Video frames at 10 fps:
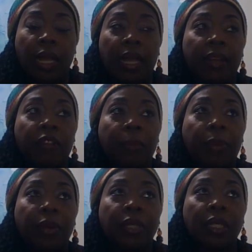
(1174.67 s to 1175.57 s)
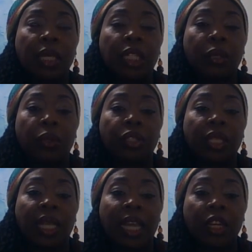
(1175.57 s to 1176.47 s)
And if the person is going to
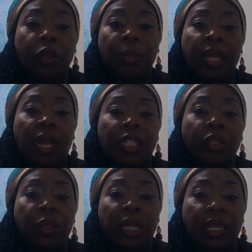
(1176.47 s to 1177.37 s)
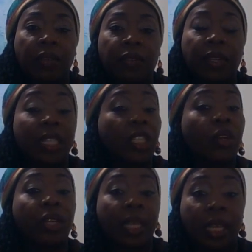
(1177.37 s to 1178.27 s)
kill you because you leave, he's
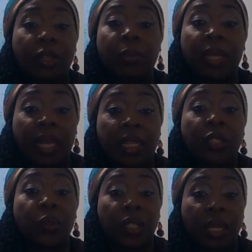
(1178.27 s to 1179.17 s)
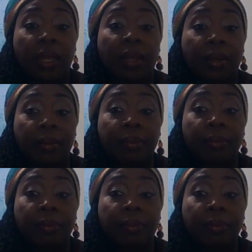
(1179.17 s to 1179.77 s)
going to kill you because you stayed.